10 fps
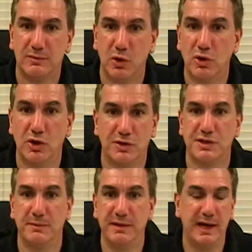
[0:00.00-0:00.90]
Go cook
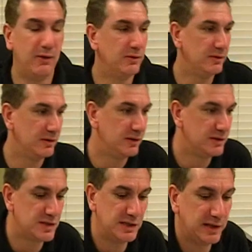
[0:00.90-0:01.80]
some now.
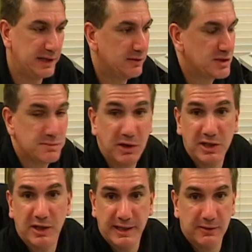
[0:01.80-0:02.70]
See you later. Smell
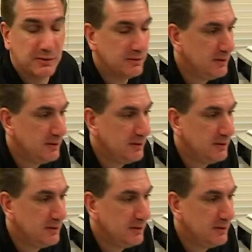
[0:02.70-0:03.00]
you later.